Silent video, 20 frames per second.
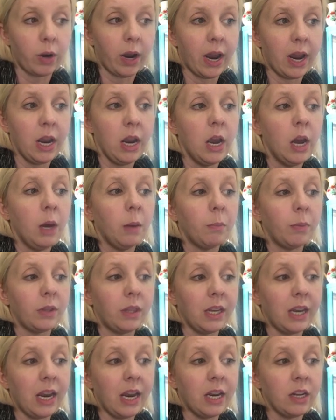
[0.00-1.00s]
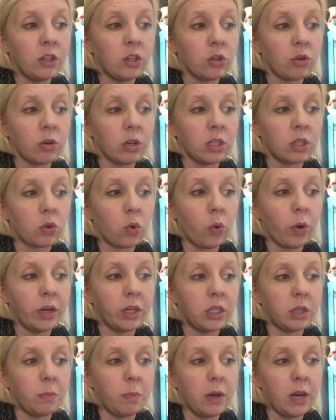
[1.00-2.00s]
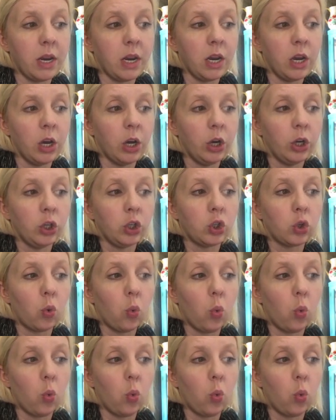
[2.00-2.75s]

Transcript: Okay, but the answer is going to be